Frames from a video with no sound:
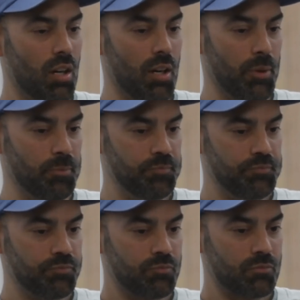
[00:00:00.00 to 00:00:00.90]
Um,
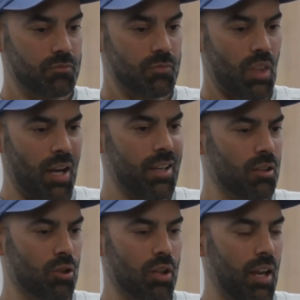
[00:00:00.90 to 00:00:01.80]
I
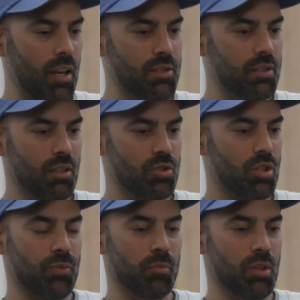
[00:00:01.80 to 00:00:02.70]
can look at it and, and,
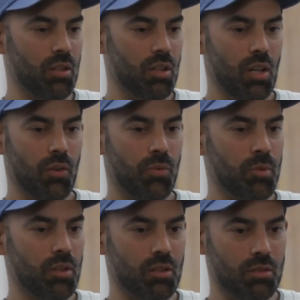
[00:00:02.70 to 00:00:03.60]
just from a
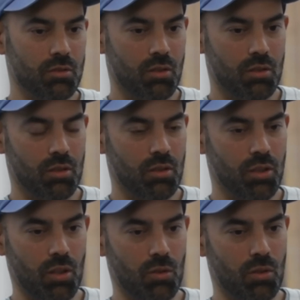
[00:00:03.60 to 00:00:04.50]
you know
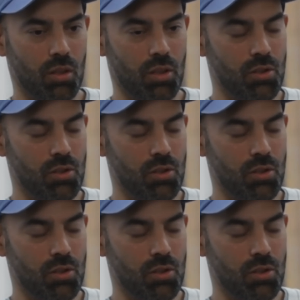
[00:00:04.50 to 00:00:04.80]
you know a